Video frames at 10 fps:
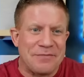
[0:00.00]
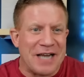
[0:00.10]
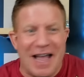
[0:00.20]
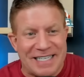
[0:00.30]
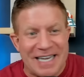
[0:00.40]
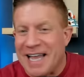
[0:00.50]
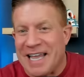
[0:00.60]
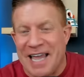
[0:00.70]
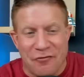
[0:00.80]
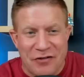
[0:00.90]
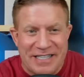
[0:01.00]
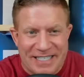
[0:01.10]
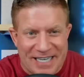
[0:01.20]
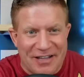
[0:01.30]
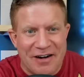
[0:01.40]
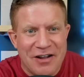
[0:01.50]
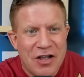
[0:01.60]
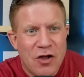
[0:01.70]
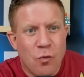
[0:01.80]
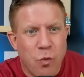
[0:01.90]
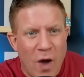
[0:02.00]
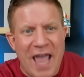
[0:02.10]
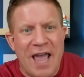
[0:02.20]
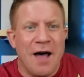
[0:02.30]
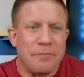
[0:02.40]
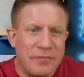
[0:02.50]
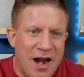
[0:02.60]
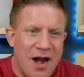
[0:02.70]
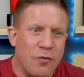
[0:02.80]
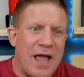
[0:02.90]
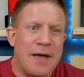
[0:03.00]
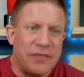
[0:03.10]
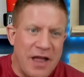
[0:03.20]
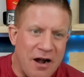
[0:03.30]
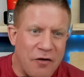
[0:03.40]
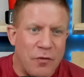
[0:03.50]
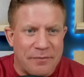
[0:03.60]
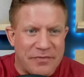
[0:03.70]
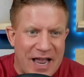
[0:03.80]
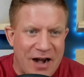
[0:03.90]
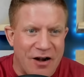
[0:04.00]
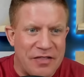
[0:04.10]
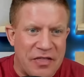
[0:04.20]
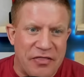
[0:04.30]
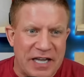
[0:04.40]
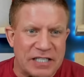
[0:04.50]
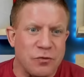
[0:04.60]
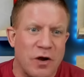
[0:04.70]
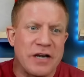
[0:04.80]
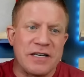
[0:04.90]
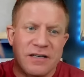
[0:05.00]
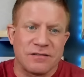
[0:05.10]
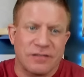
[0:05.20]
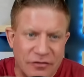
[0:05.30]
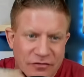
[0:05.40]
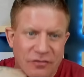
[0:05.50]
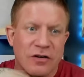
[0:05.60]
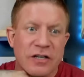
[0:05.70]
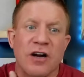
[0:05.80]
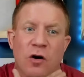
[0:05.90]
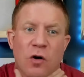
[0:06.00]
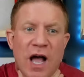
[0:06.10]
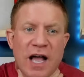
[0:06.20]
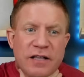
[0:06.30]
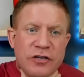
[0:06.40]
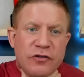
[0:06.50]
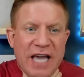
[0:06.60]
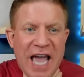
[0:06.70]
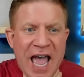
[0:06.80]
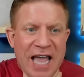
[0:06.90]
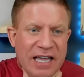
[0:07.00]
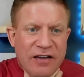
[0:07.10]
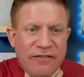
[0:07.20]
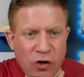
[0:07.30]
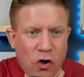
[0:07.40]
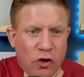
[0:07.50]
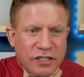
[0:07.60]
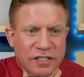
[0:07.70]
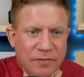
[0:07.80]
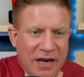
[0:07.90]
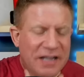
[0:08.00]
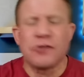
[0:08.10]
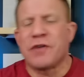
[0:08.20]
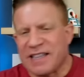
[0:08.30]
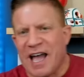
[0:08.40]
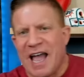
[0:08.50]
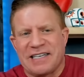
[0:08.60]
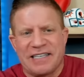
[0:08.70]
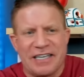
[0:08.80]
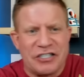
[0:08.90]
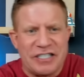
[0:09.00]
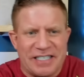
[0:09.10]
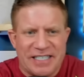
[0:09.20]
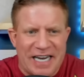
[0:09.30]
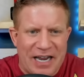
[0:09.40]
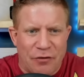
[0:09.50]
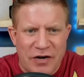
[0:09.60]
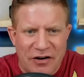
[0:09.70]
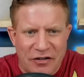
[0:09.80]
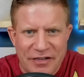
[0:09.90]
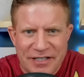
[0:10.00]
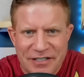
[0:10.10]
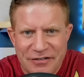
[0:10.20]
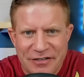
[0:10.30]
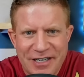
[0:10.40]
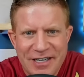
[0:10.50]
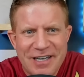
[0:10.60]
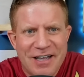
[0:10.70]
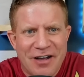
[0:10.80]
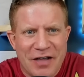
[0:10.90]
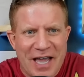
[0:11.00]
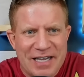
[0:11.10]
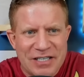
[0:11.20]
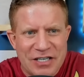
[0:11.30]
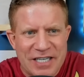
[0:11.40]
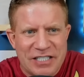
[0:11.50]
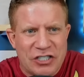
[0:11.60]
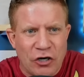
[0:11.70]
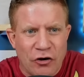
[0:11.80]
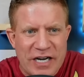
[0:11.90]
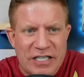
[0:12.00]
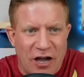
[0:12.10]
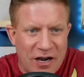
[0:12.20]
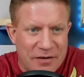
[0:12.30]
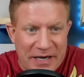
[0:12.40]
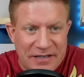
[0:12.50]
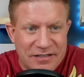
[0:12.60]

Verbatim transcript: time. I see, like, I can't read this out loud. Way up there, way up there, way up there. And the thickest one, you know, uh, you gag, convulse. You, gotta, you get the idea. Jesus, I can't read all this, dude. Okay. It's dirty talk, man.